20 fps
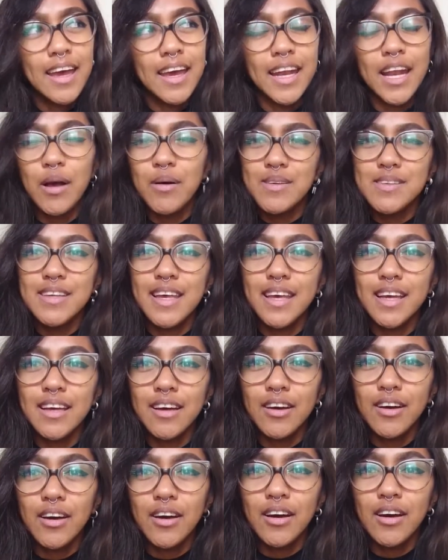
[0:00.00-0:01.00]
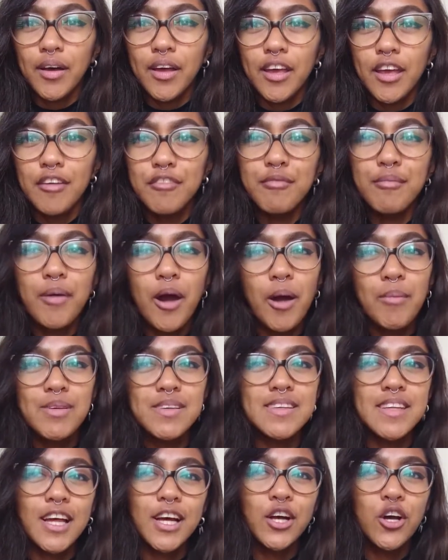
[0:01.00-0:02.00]
And I was like, if mom
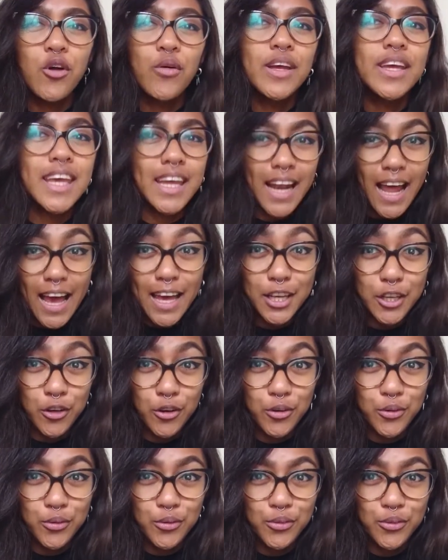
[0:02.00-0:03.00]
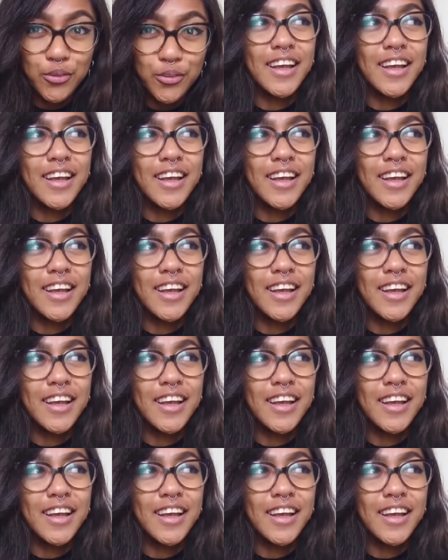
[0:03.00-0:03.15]
is not going, can I go?